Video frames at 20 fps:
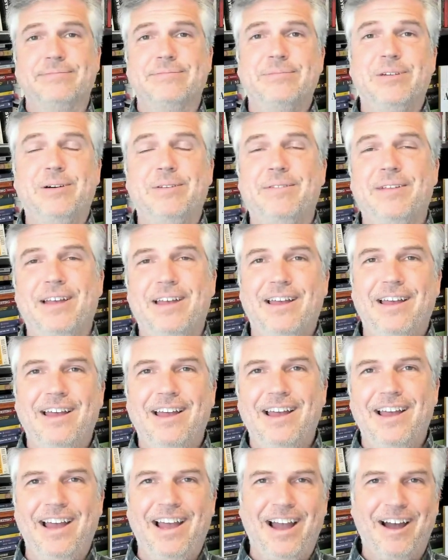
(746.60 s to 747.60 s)
Well,
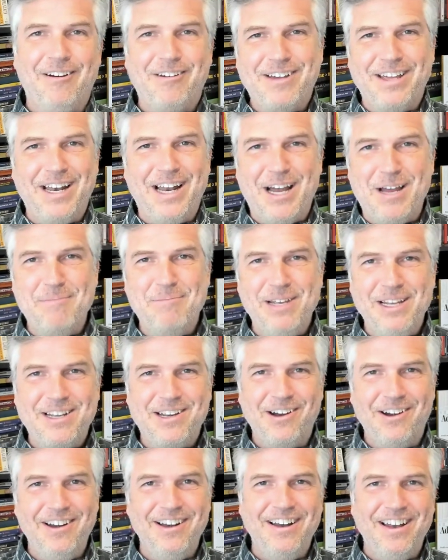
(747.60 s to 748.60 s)
how can I be
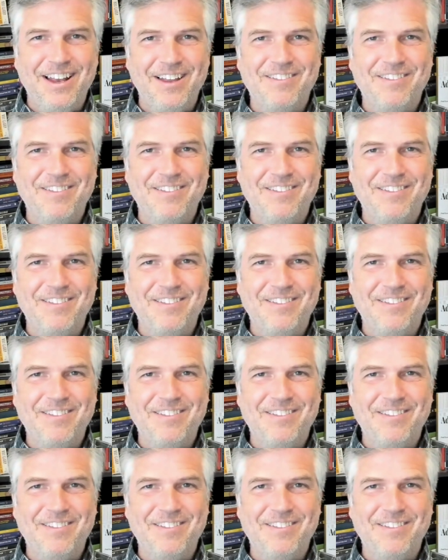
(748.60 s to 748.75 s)
current